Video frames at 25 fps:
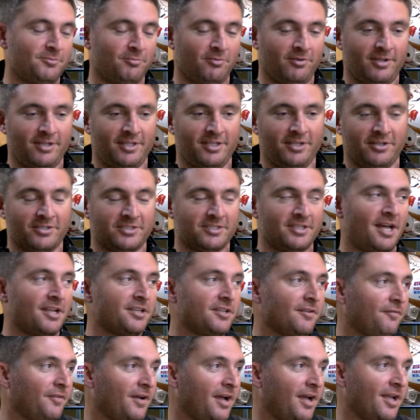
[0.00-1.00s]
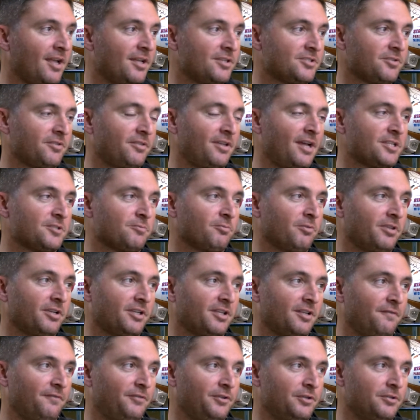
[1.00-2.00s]
What it's not defined. So that's where the
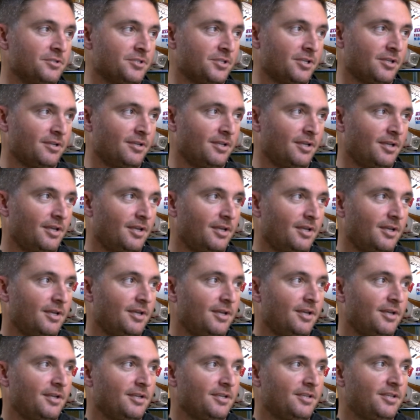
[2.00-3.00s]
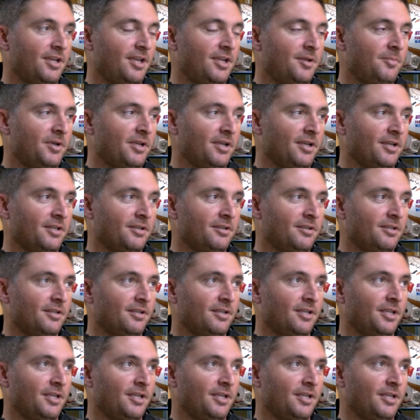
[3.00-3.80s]
confusion came in.